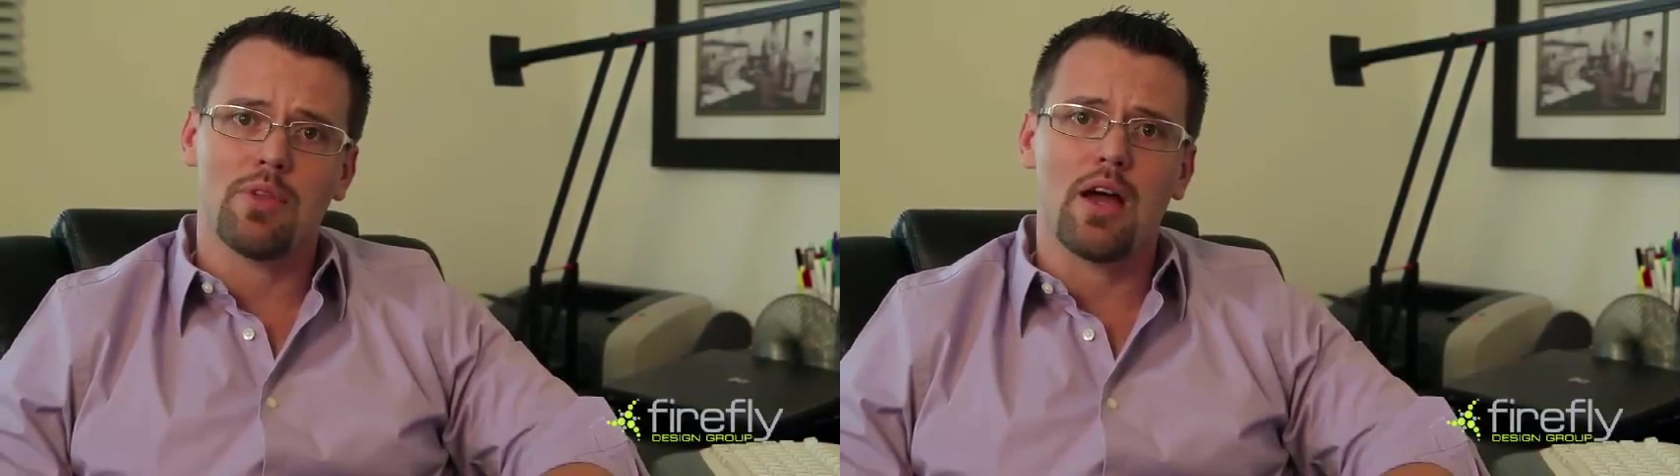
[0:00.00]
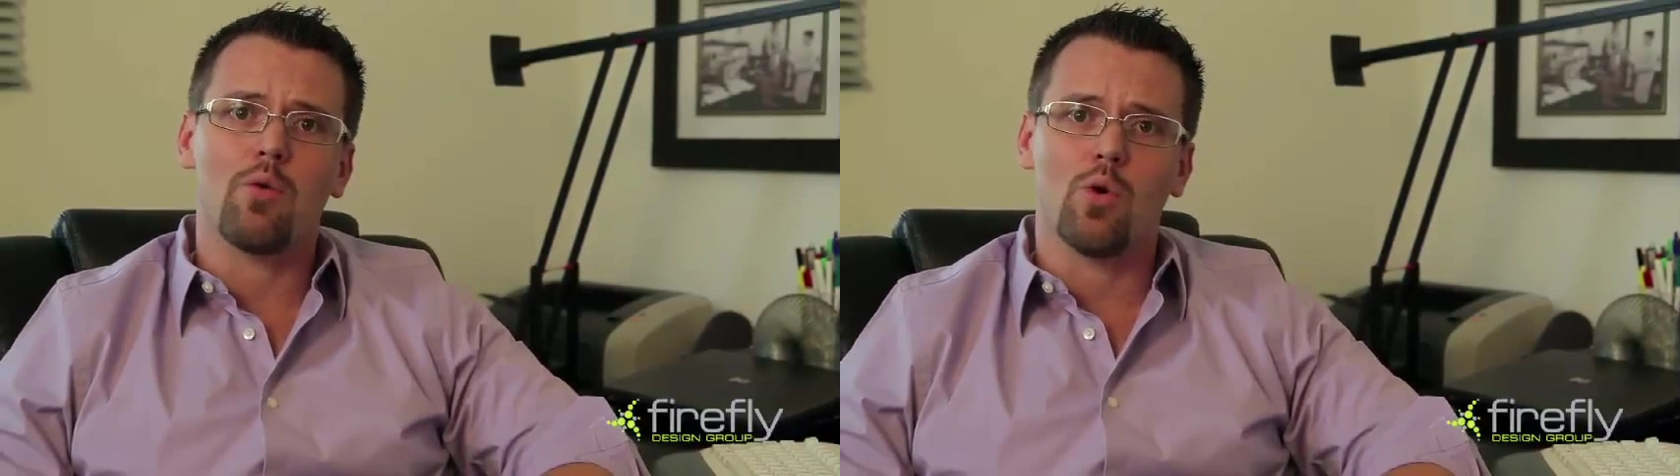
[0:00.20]

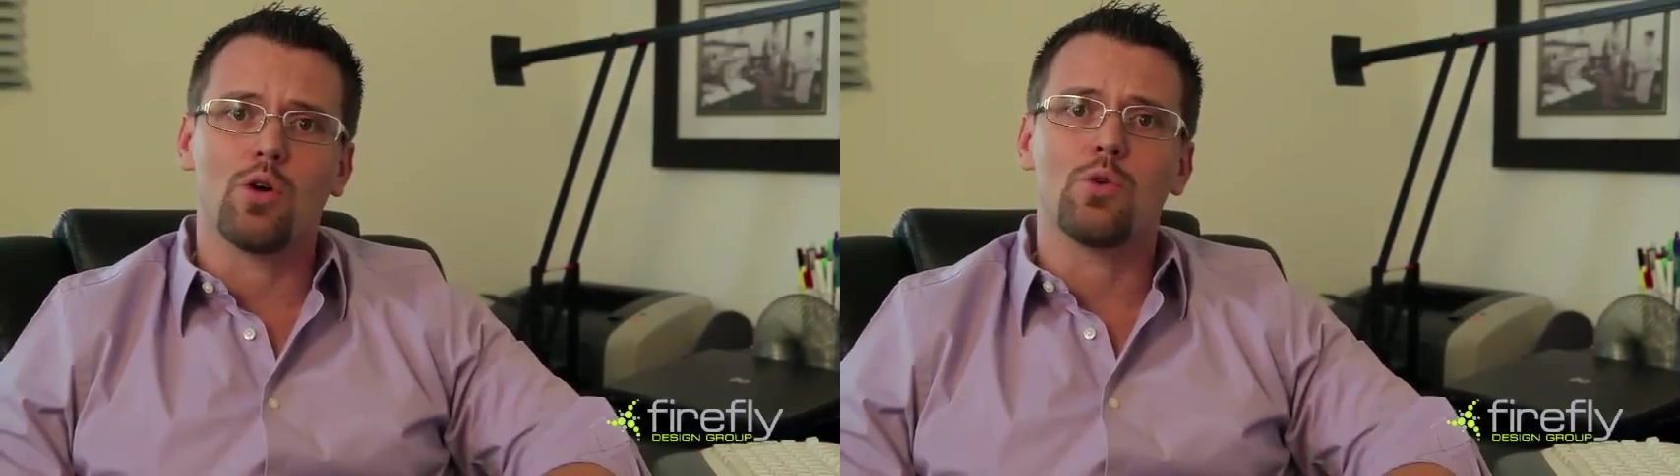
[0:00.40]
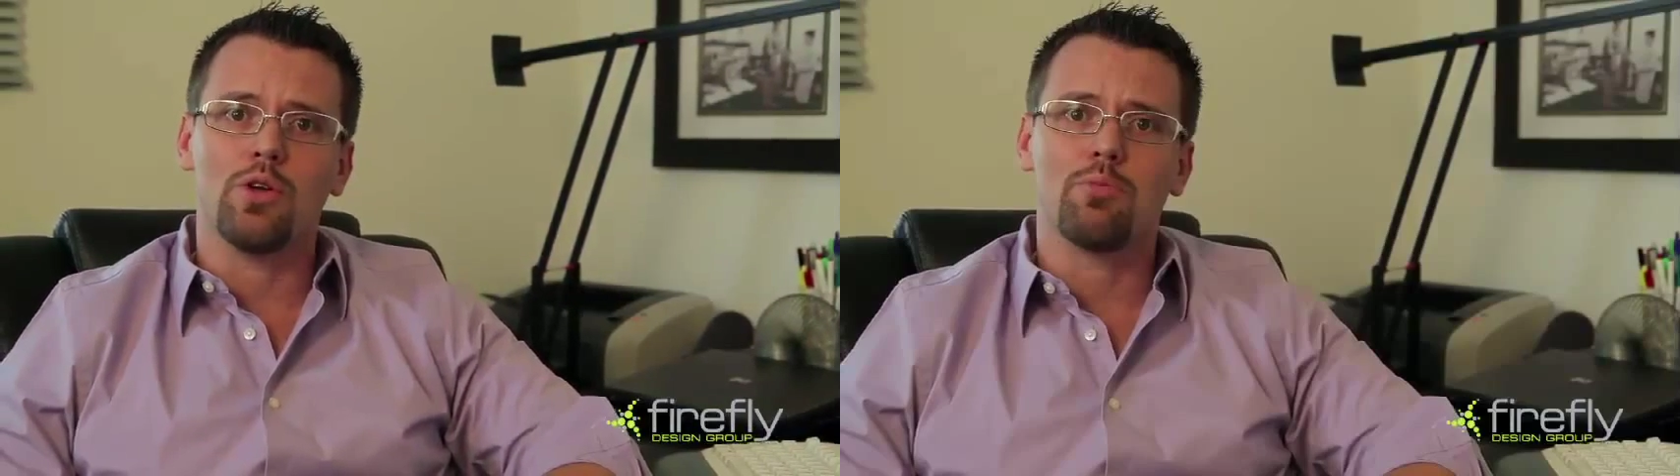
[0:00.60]
that
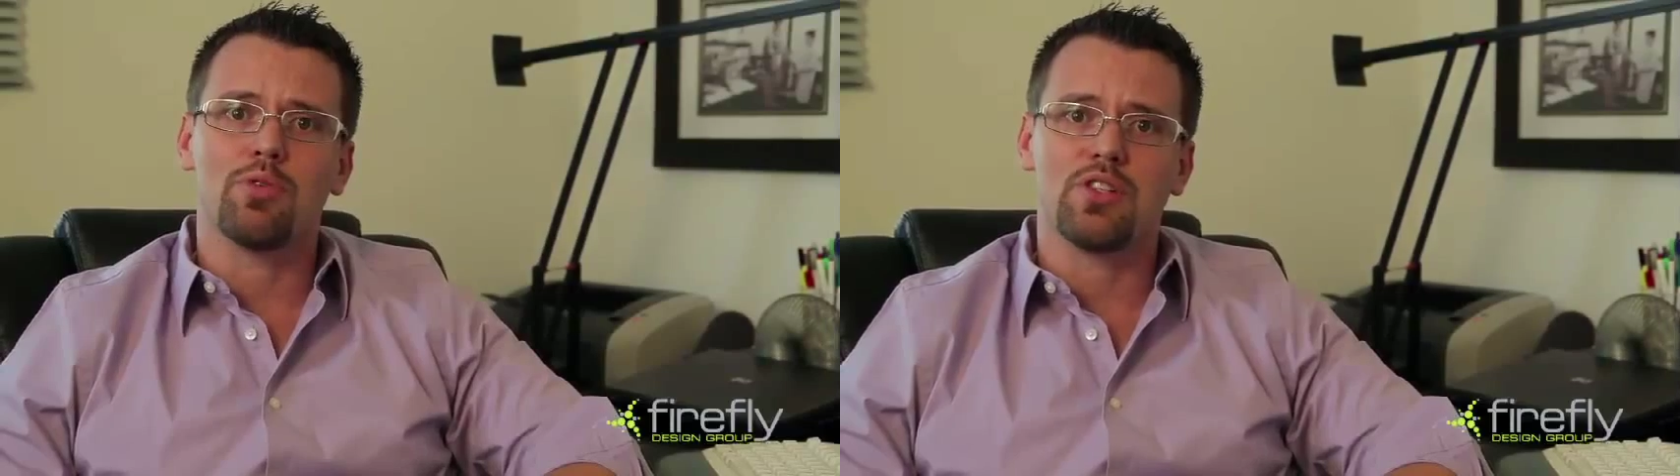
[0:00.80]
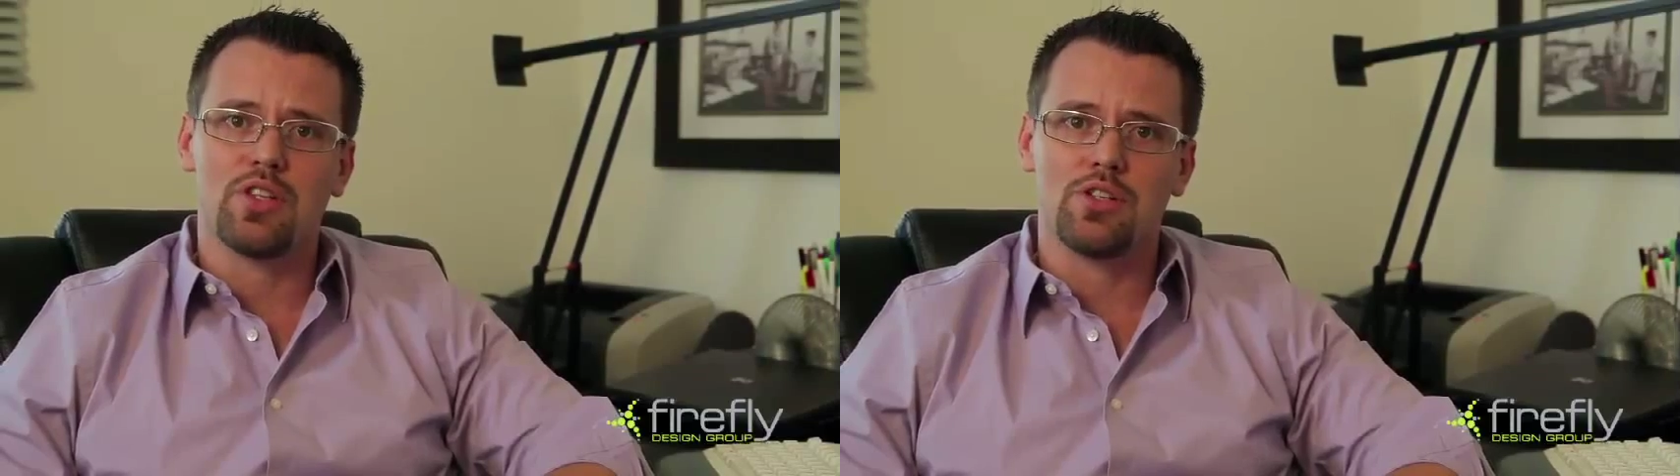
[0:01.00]
work with
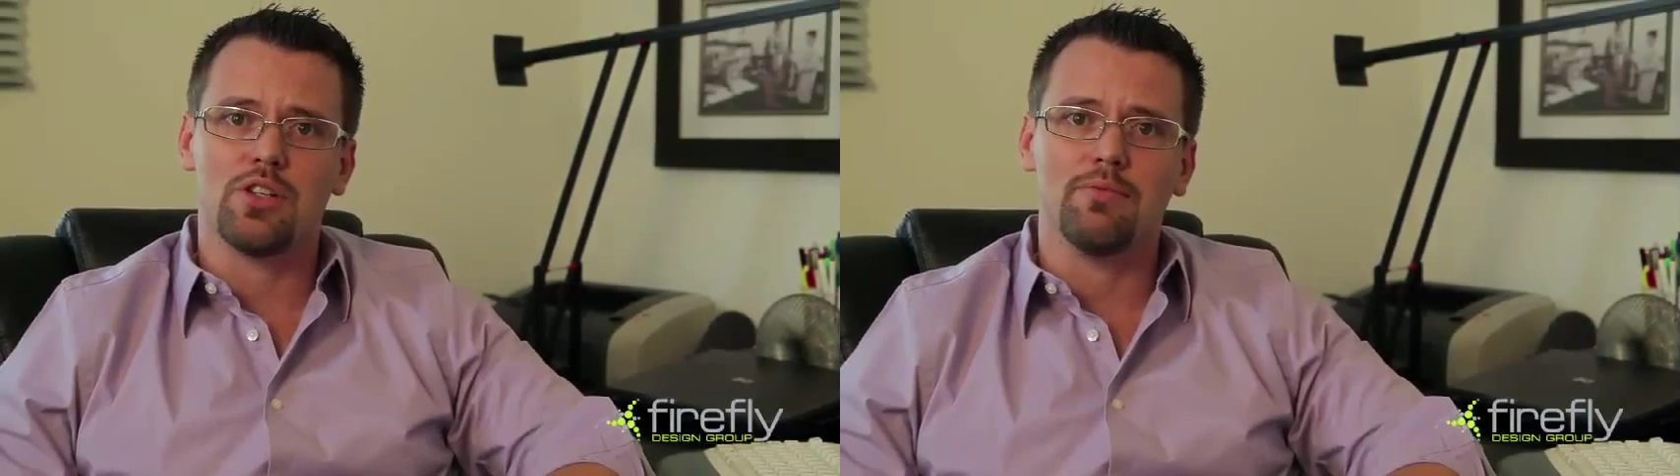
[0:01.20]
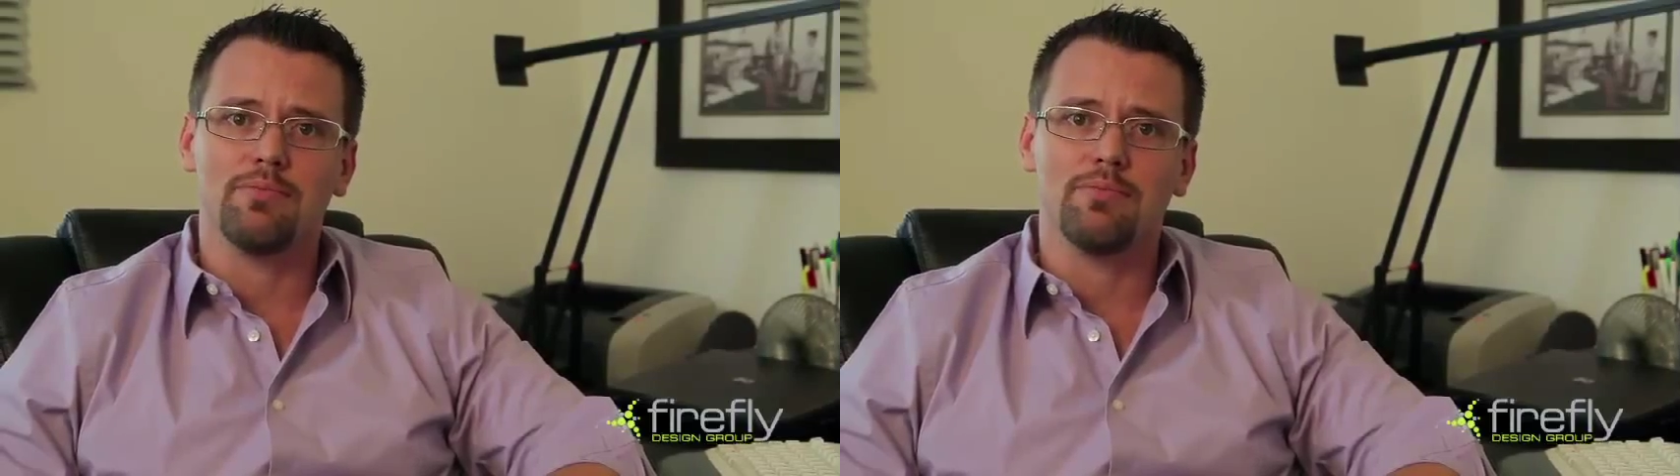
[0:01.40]
precision.